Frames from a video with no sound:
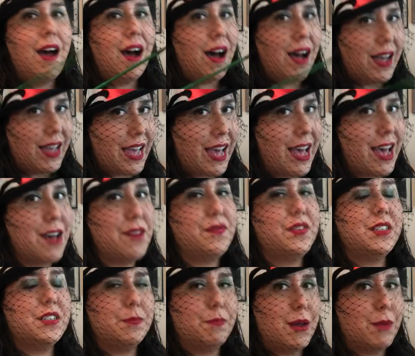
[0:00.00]
I
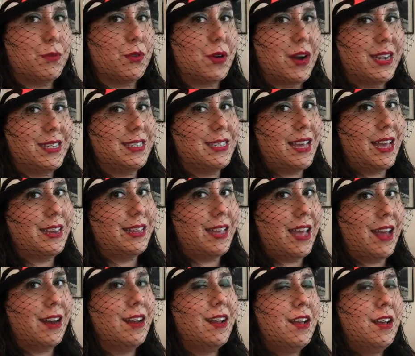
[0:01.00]
haven't memorized that
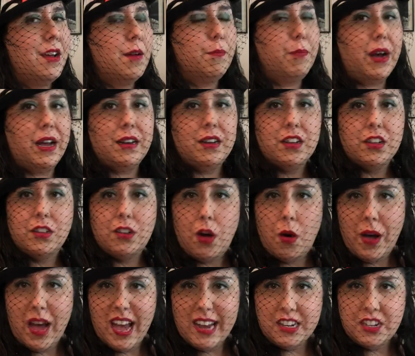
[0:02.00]
yet. But
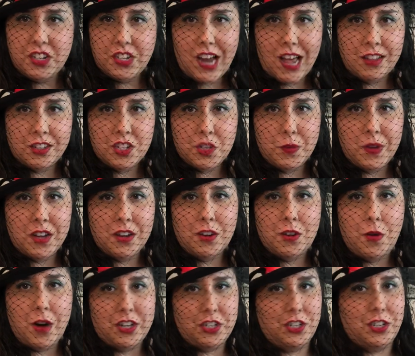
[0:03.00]
go ahead and challenge me on a
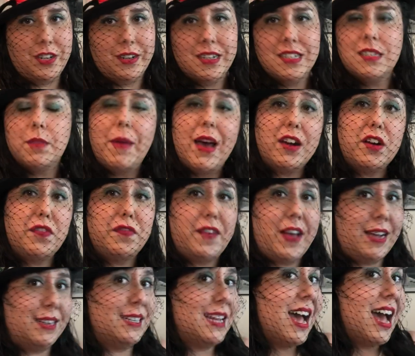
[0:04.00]
question. As a matter of
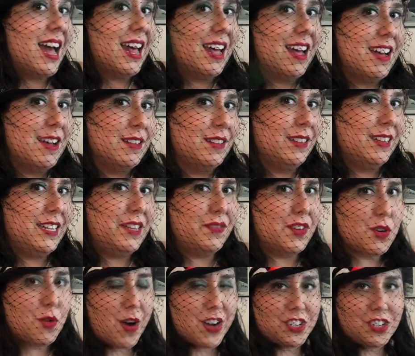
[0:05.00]
fact, leave a
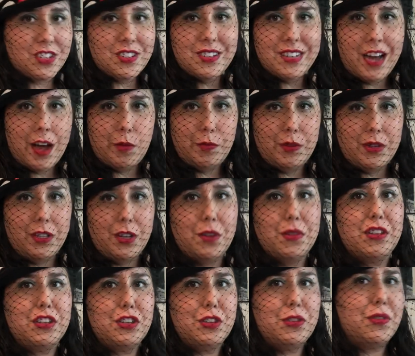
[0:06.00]
question down below
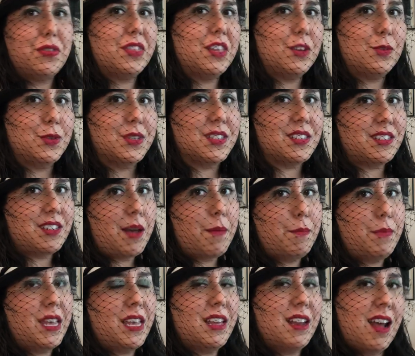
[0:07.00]
that you think will stump
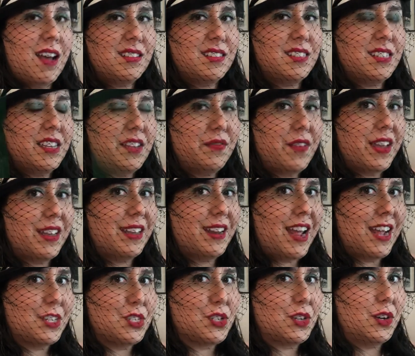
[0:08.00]
me, and I'll see if I can
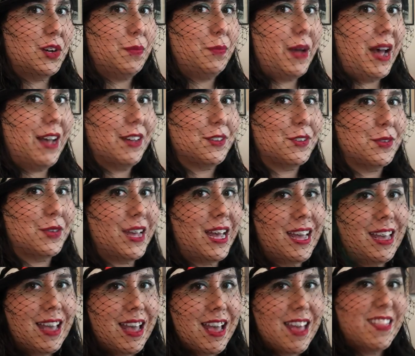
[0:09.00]
answer it back,
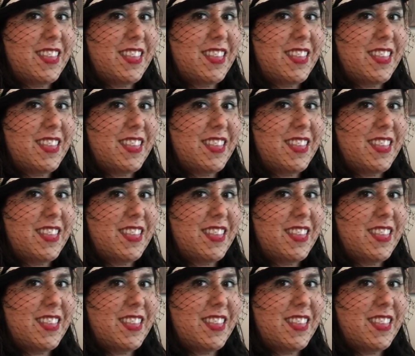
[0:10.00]
okay?